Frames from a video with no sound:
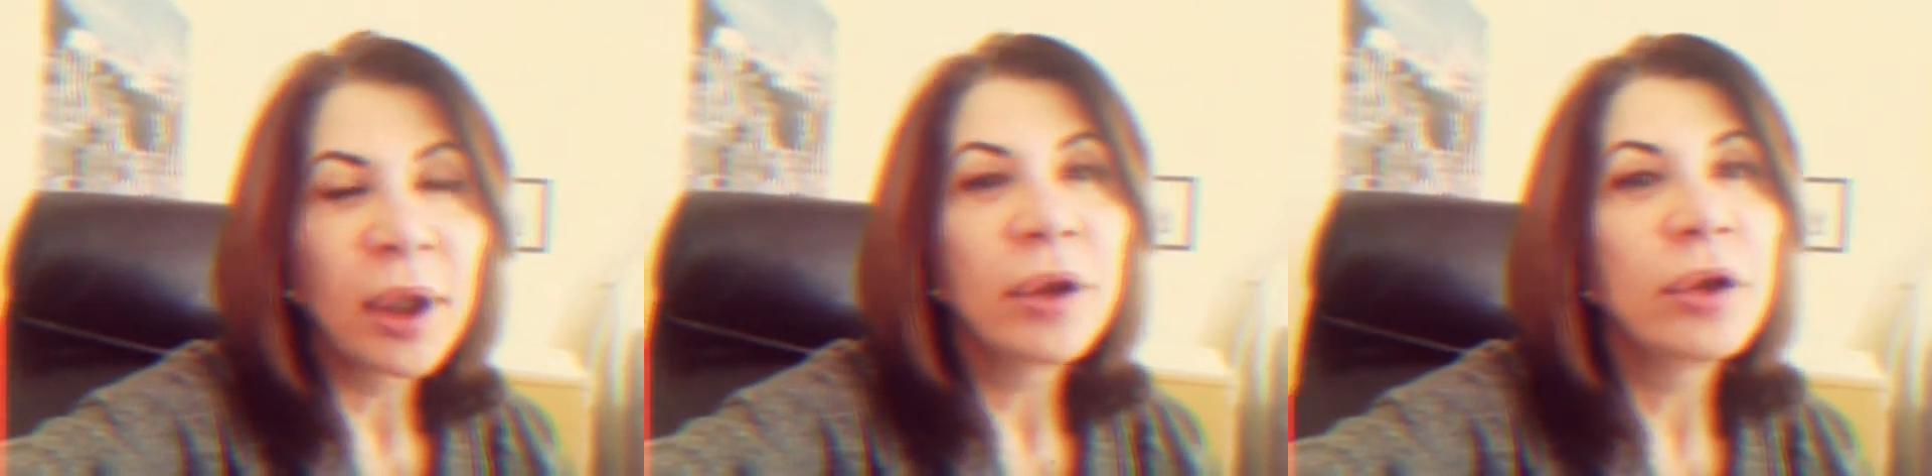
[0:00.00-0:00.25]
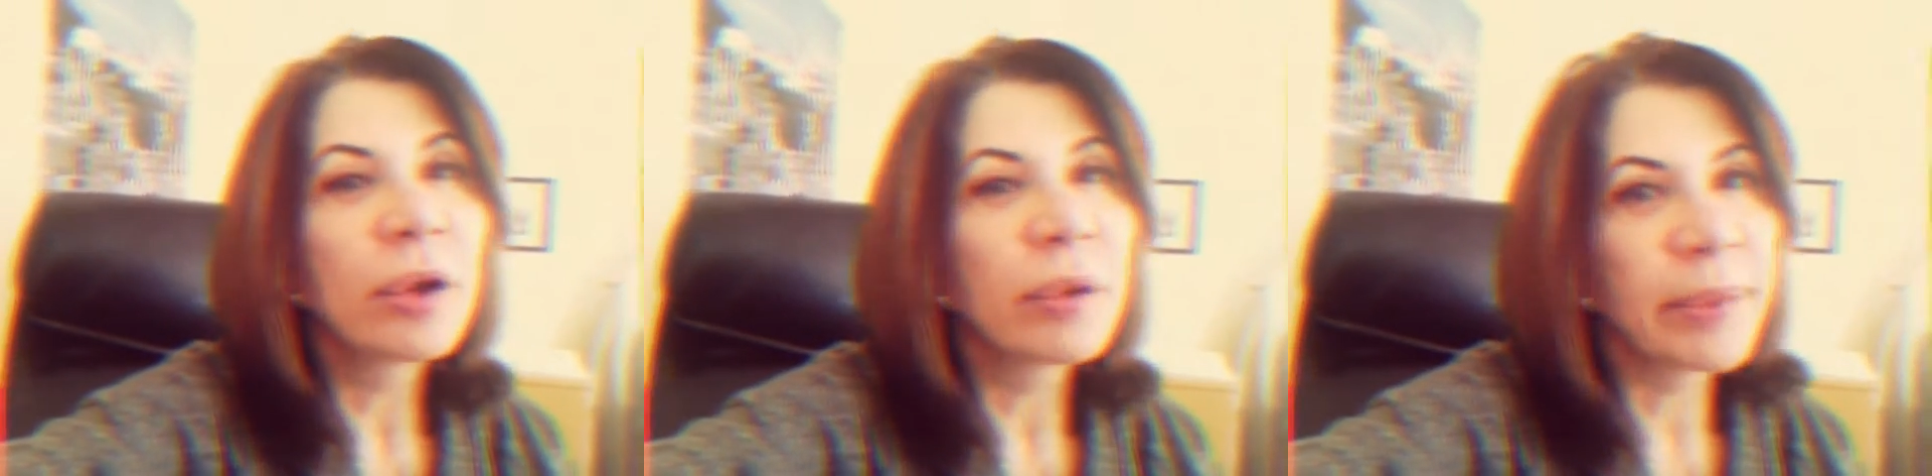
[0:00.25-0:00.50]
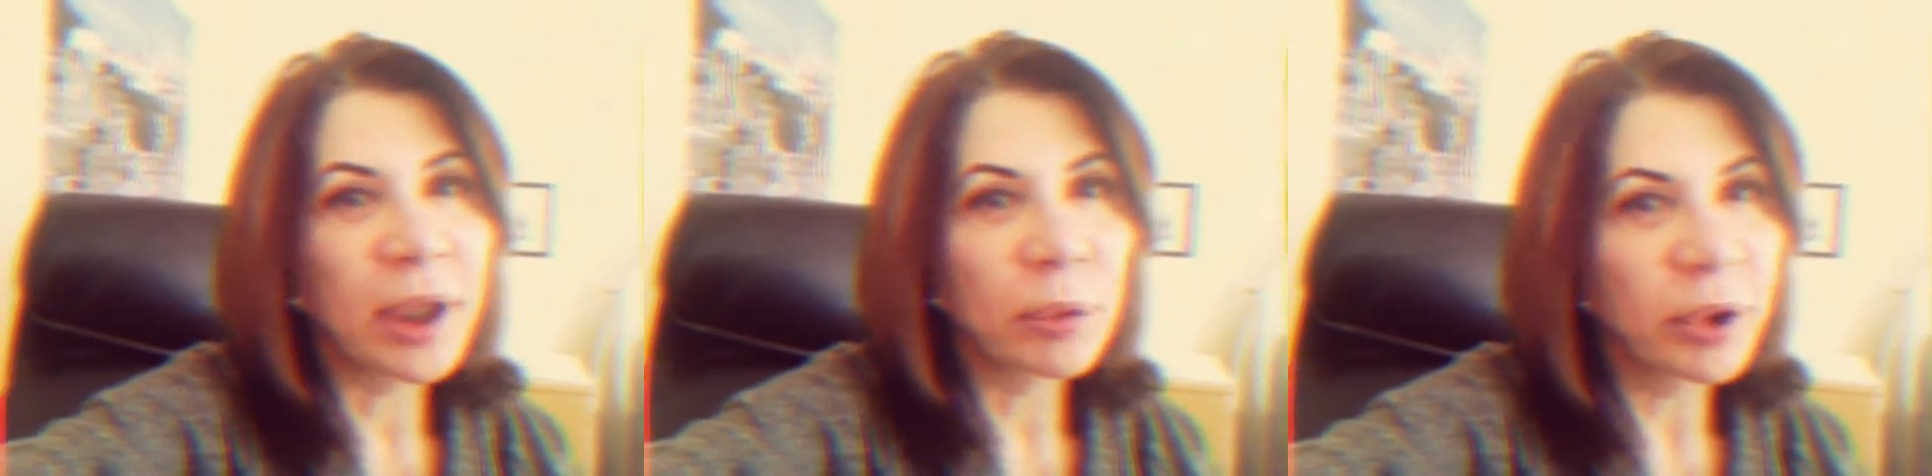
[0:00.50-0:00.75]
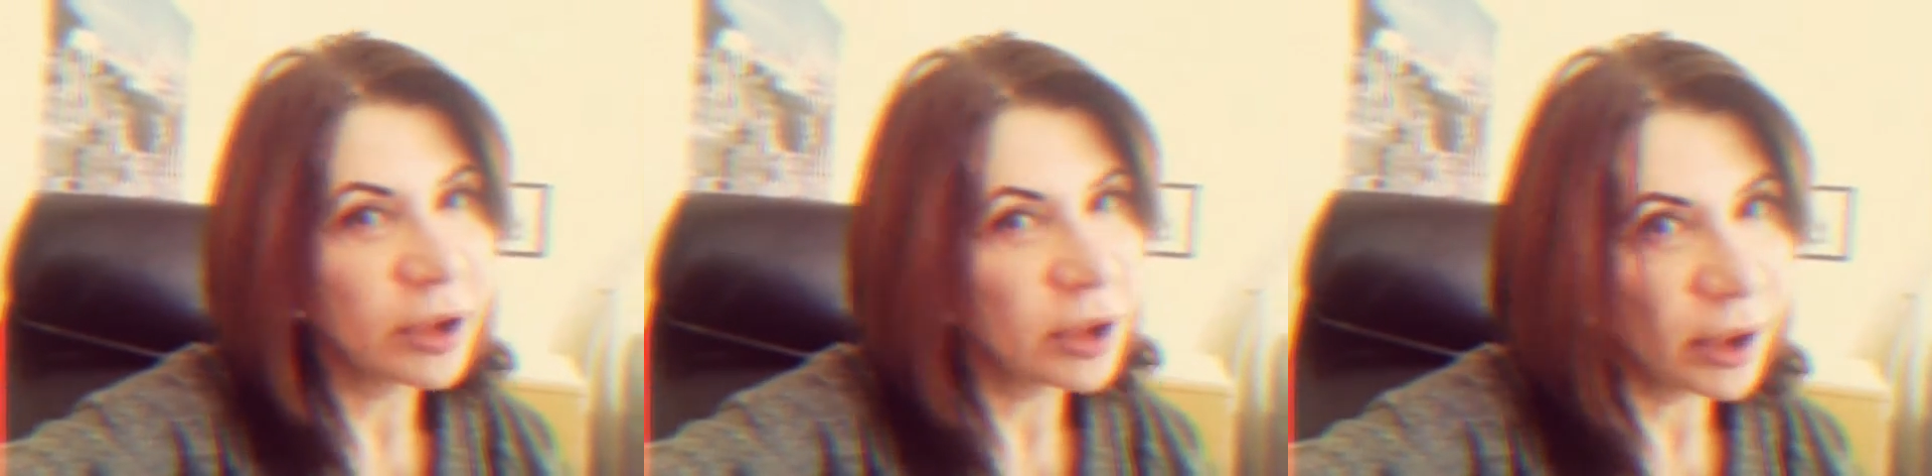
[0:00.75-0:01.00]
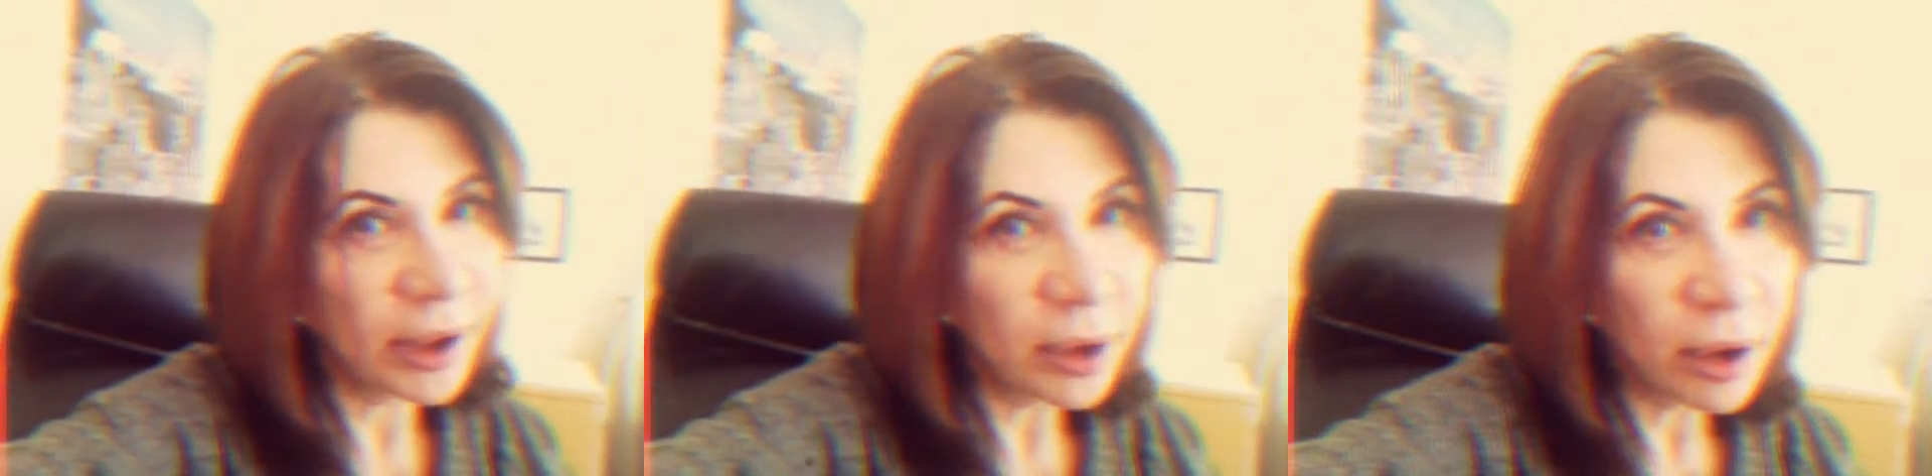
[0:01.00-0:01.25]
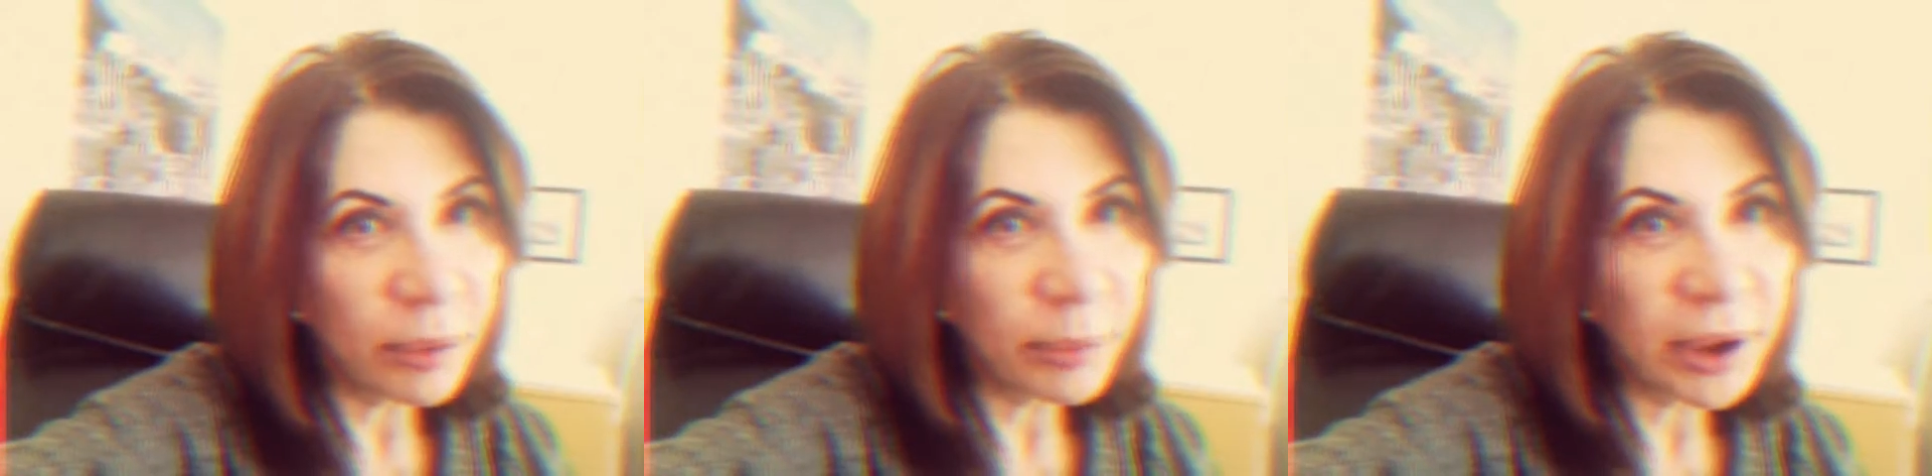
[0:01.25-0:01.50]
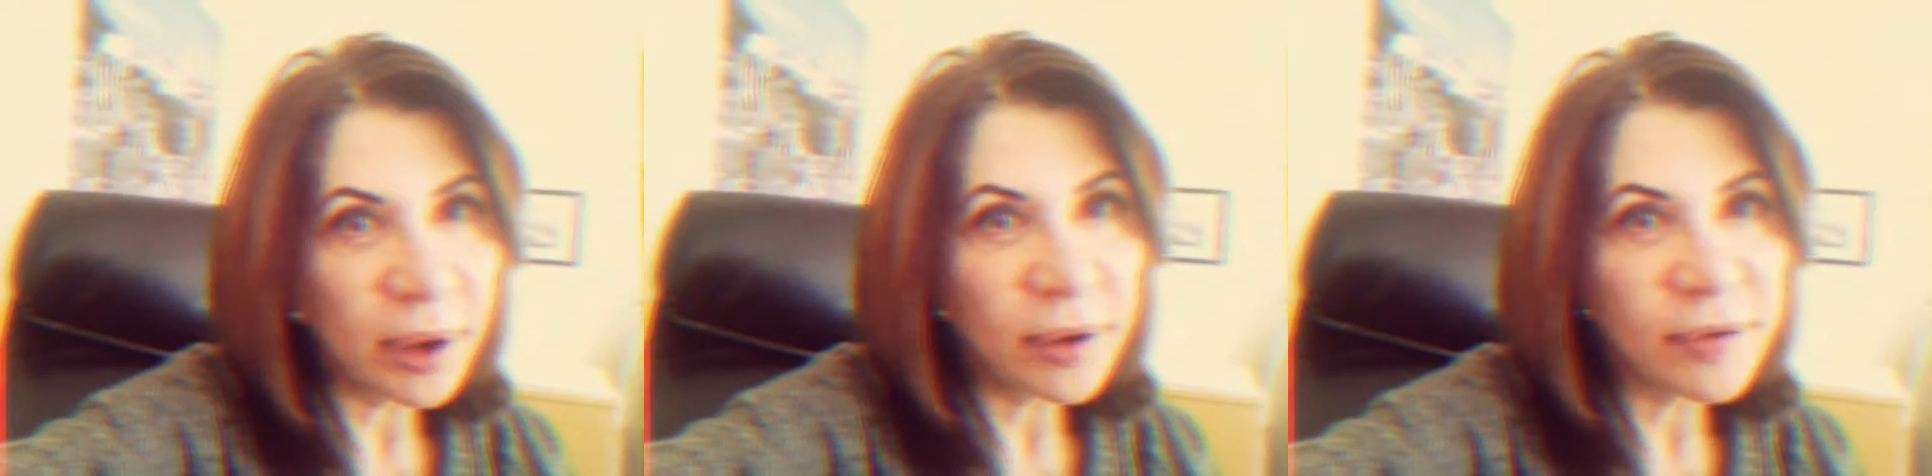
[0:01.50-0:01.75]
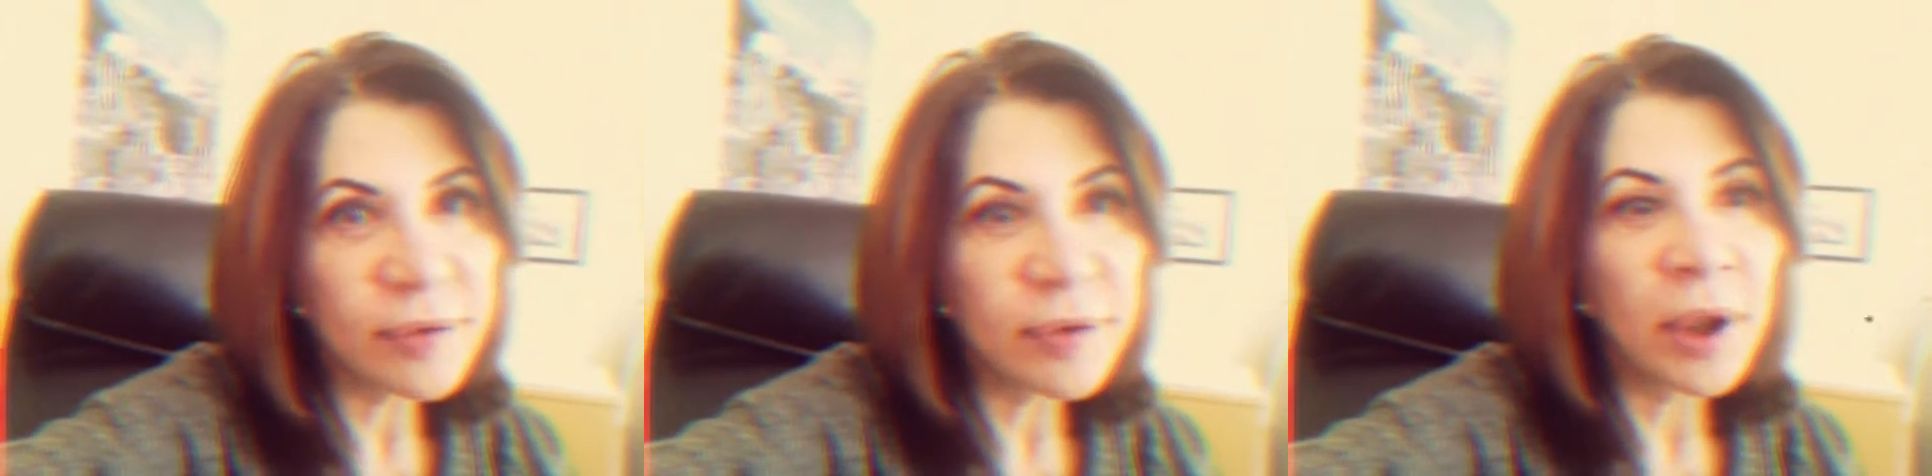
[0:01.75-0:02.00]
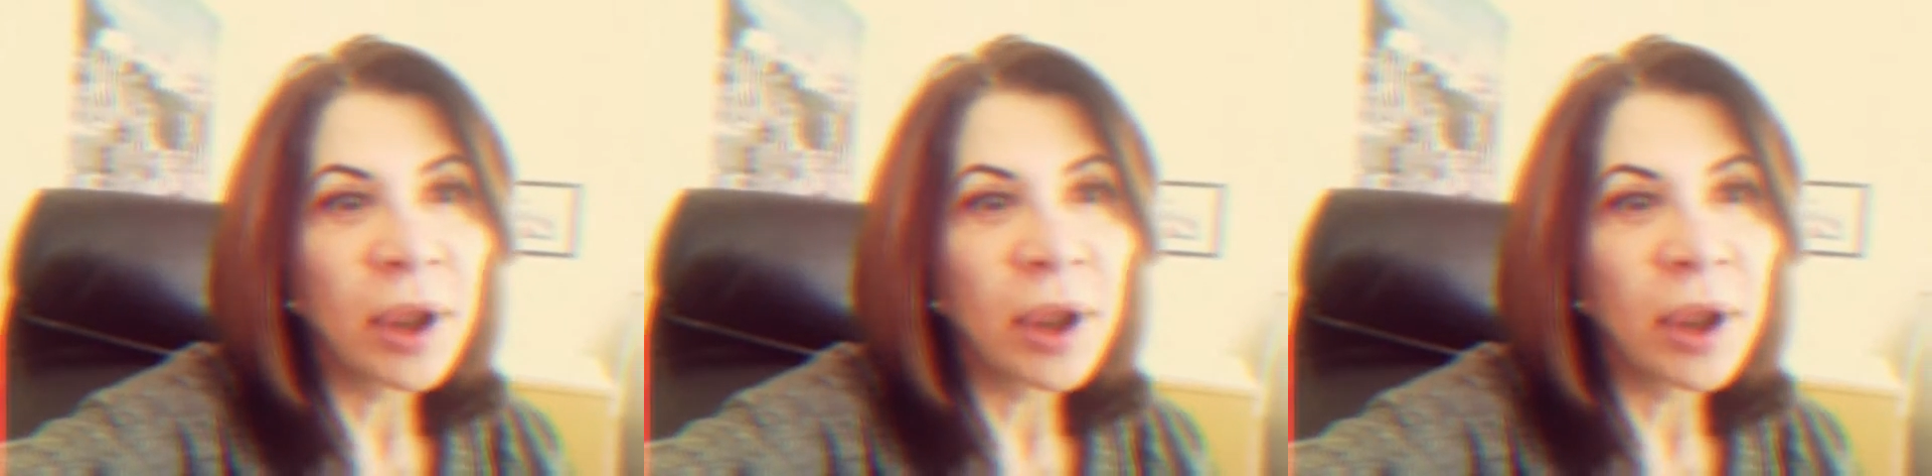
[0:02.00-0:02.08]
No matter what your income is,